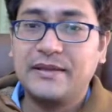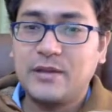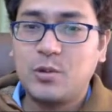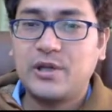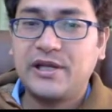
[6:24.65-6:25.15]

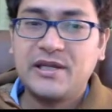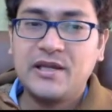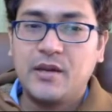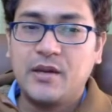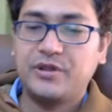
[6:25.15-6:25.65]
Now
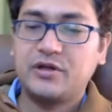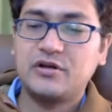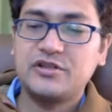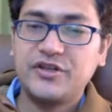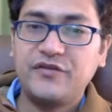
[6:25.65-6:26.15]
why?
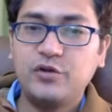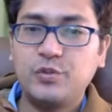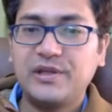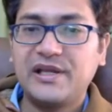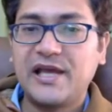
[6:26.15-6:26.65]
Because if you
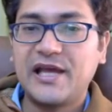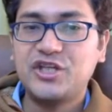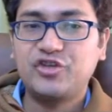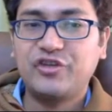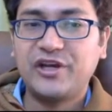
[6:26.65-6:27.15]
play
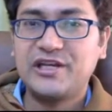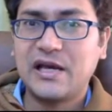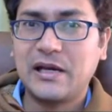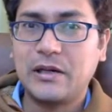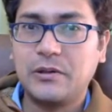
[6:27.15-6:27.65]
h5
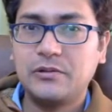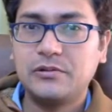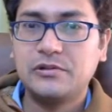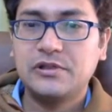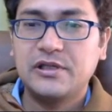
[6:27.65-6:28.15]
now,